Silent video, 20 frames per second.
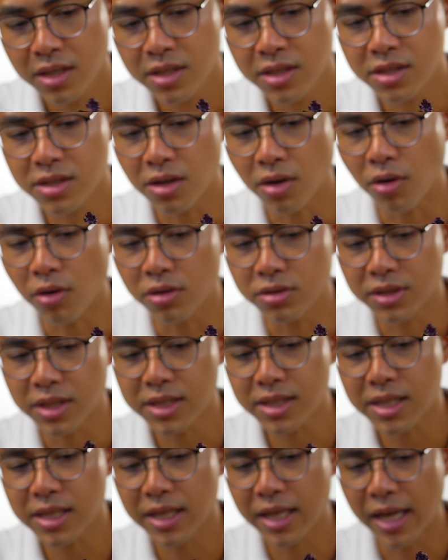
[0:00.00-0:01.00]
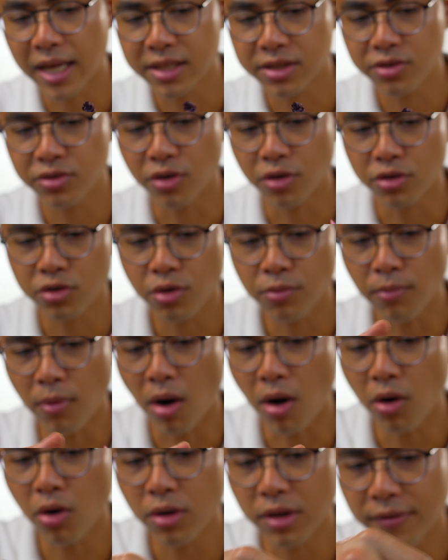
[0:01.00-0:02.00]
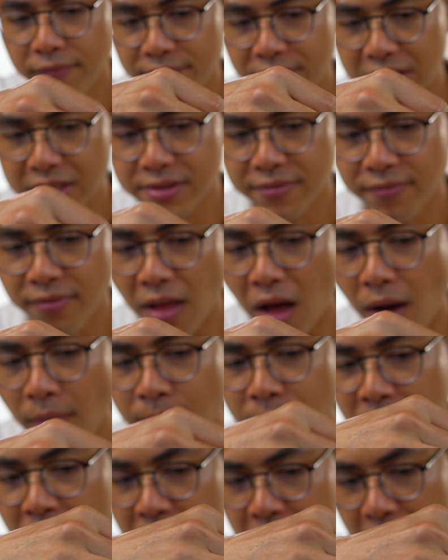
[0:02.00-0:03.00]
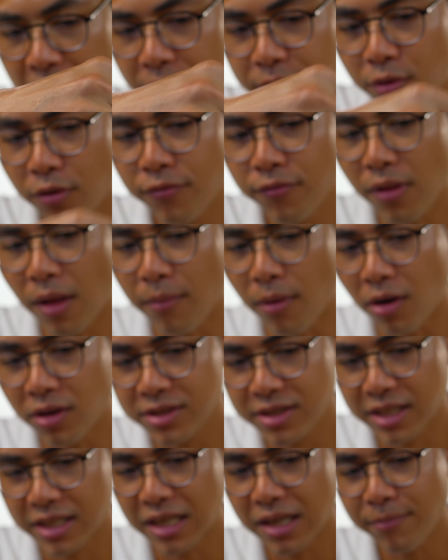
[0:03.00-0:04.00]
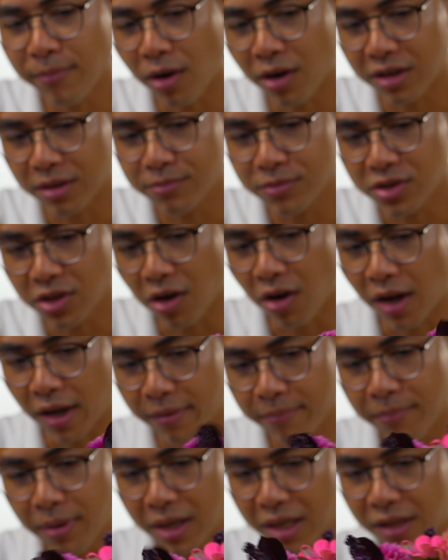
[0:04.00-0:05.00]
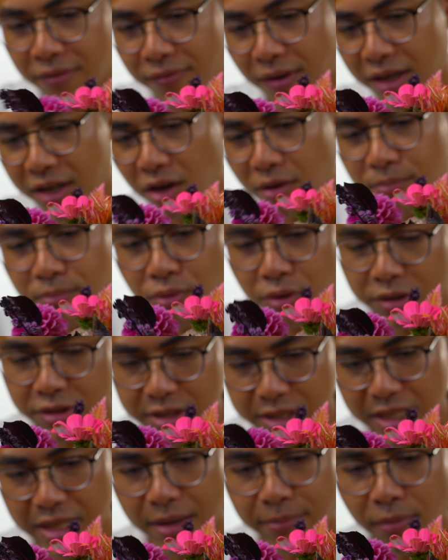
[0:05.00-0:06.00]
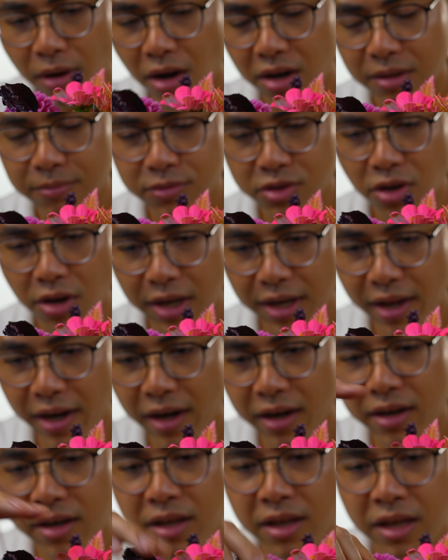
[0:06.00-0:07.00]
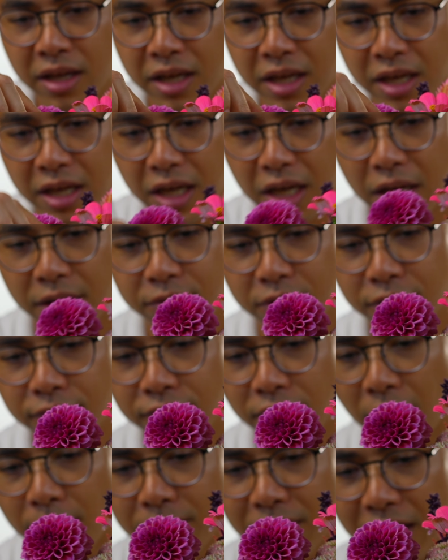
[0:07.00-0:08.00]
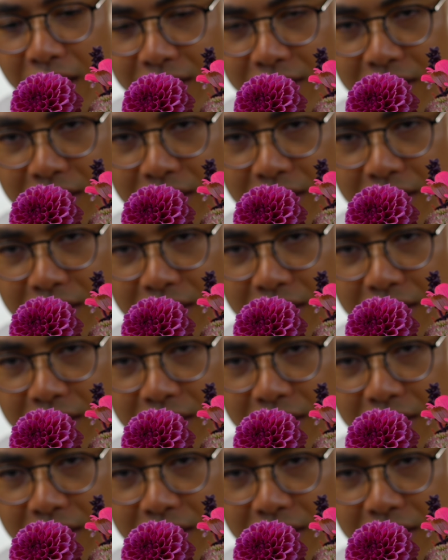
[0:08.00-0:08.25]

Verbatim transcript: So just in case, you know, tomorrow if this flops, it will flop on Sedum Autumn Joy. But if I don't put Sedum Autumn Joy there, it will flop like